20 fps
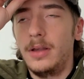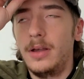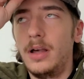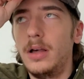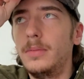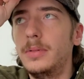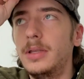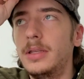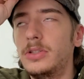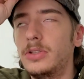
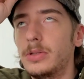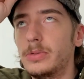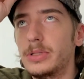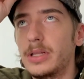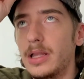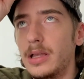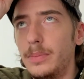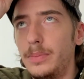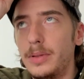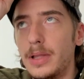And so there's a
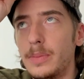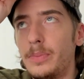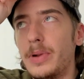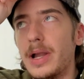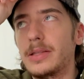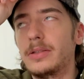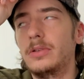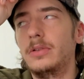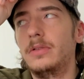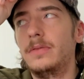lot of blood
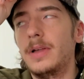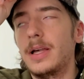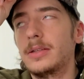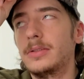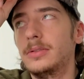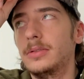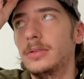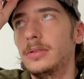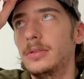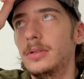practical
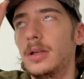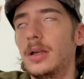effects.